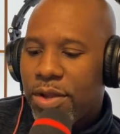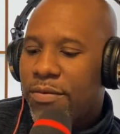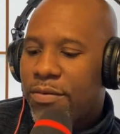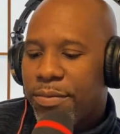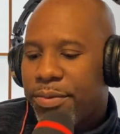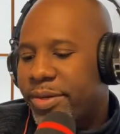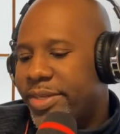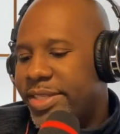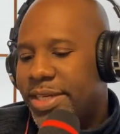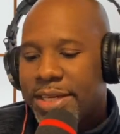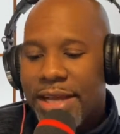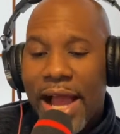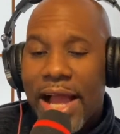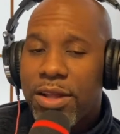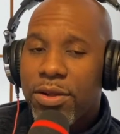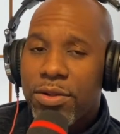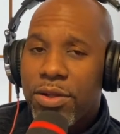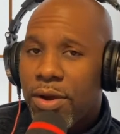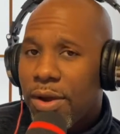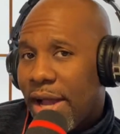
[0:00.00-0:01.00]
percent, I
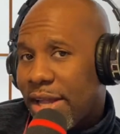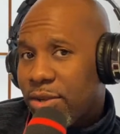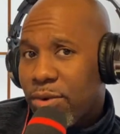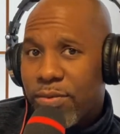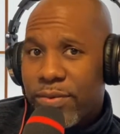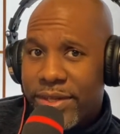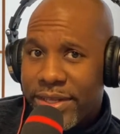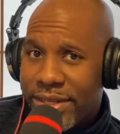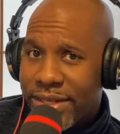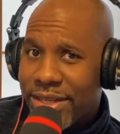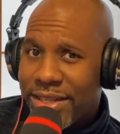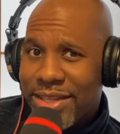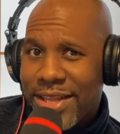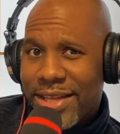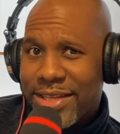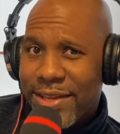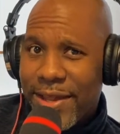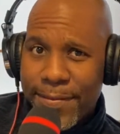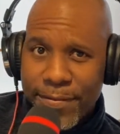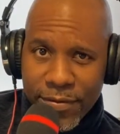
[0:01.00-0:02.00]
don't know, I don't really get
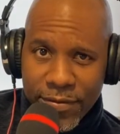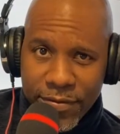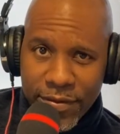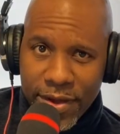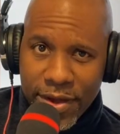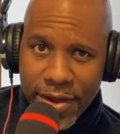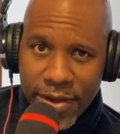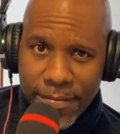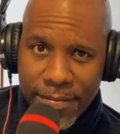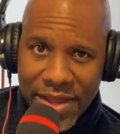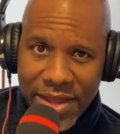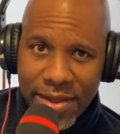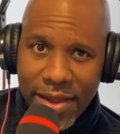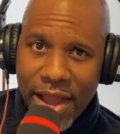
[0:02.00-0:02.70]
that type of pay.